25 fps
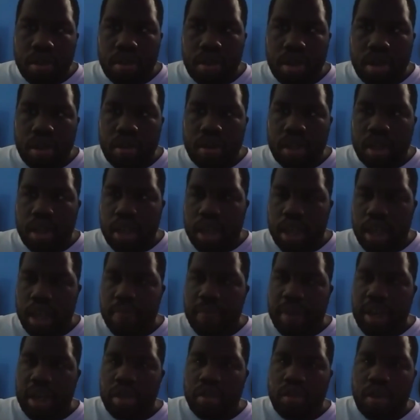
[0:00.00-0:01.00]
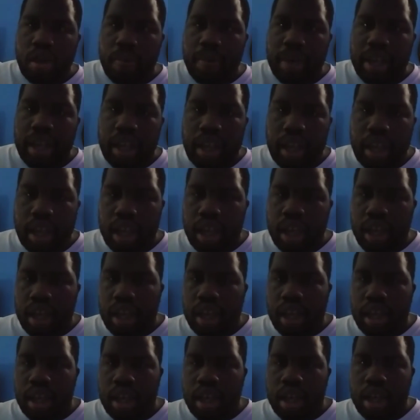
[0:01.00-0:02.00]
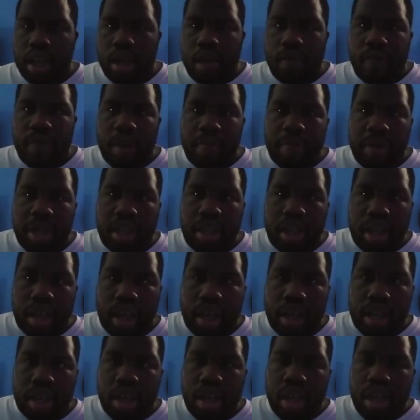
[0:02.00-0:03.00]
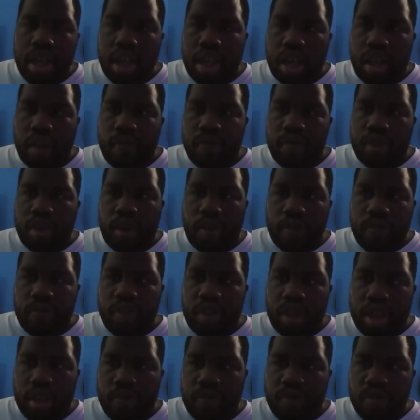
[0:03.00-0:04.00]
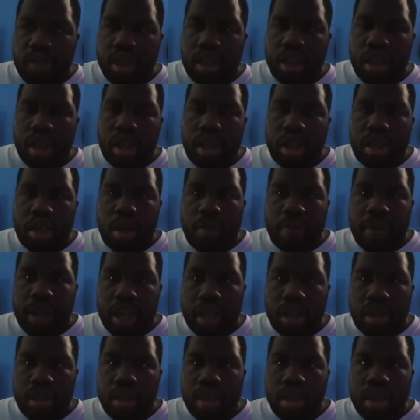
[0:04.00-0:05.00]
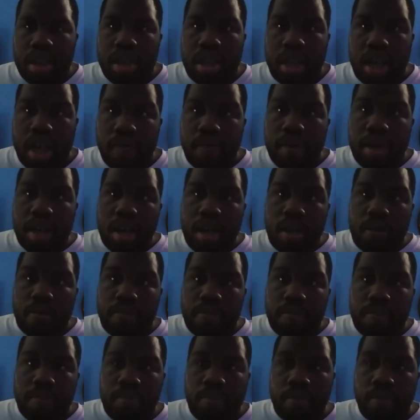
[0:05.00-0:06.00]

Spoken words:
Who knows? He might show up at AEW Rampage tonight to confront Darby Allin. You never know.